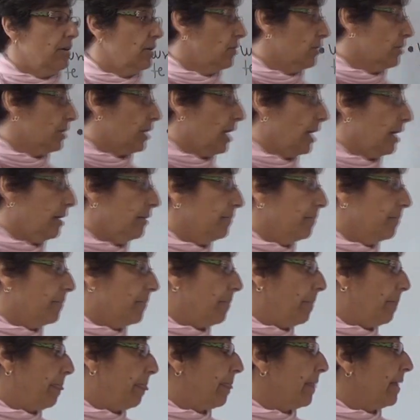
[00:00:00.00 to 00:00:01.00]
Okay?
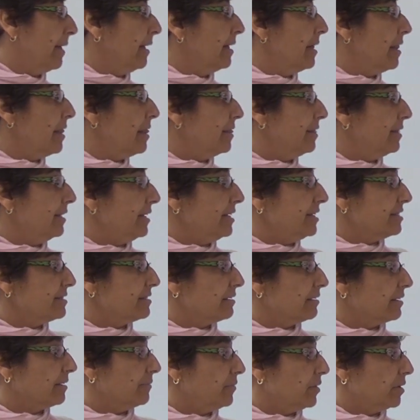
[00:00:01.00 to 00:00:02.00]

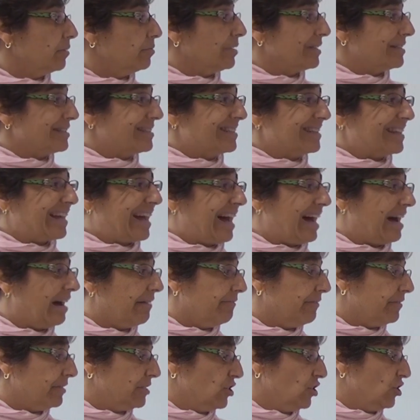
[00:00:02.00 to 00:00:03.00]
These are the verbs that
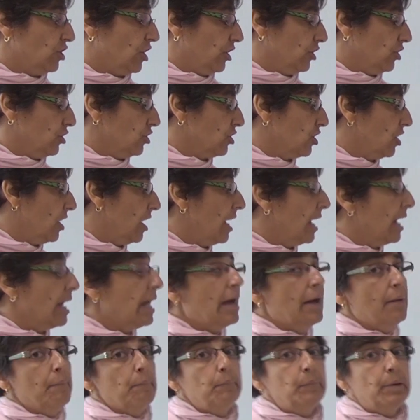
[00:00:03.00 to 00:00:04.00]
have a change.
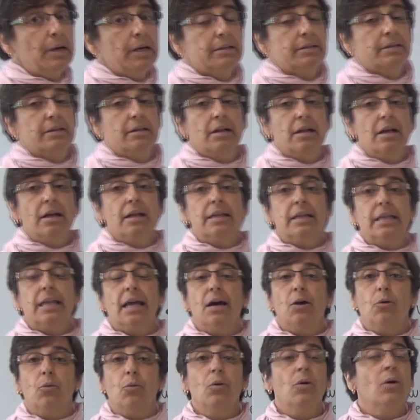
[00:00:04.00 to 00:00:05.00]
But
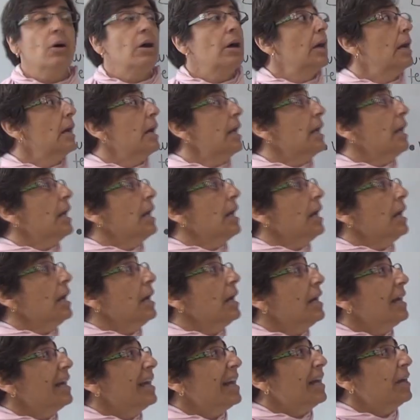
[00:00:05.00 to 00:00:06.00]
now,
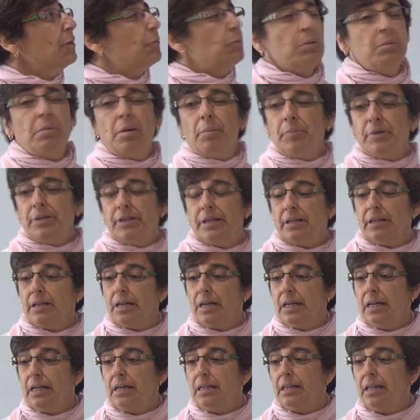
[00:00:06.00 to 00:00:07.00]
remember
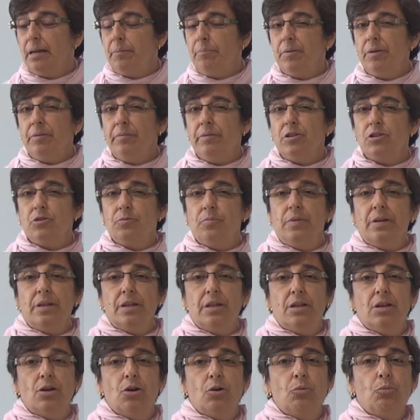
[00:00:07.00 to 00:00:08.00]
that in the previous
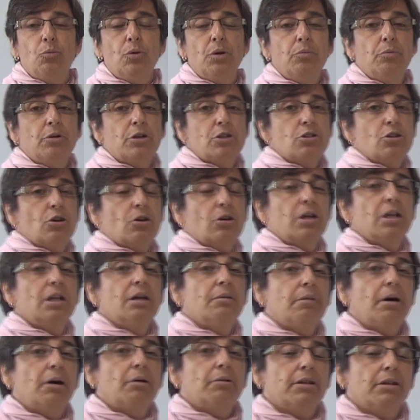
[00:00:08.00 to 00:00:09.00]
video we were
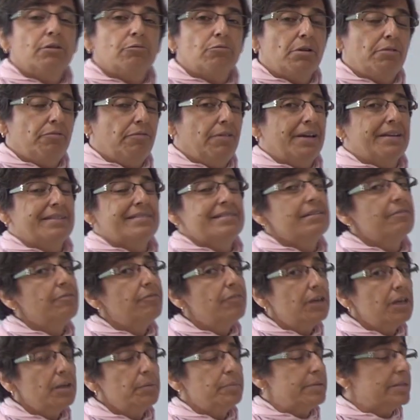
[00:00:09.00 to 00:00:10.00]
talking about the reflexive
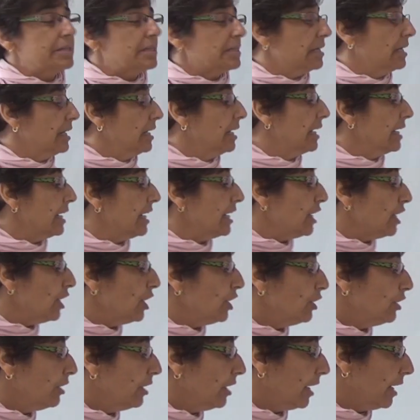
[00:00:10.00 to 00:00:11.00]
verbs.
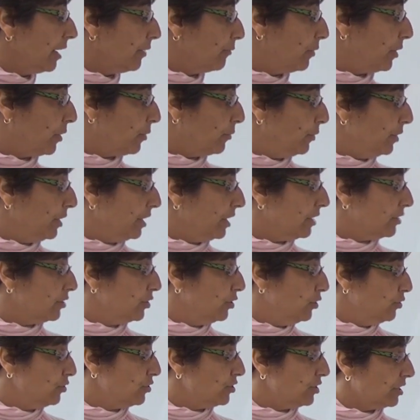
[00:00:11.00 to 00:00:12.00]
Here, when we
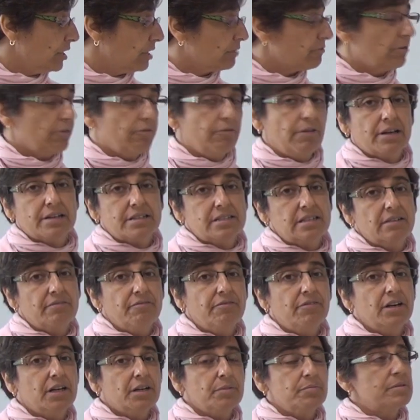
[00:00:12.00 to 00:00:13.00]
are using
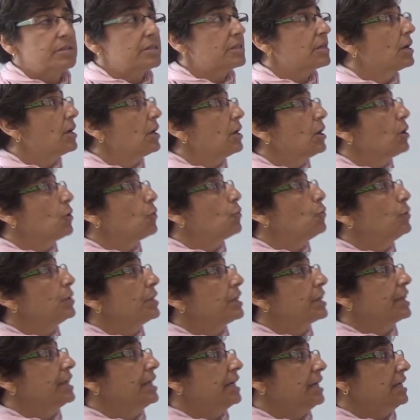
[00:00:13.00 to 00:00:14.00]
reflexive verbs
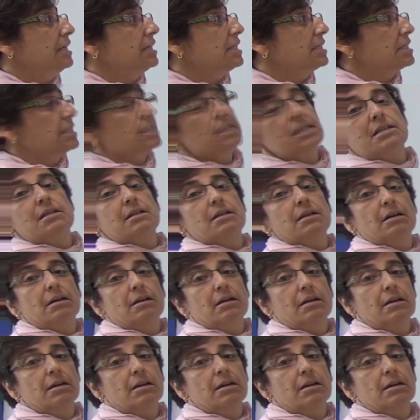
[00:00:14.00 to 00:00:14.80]
with this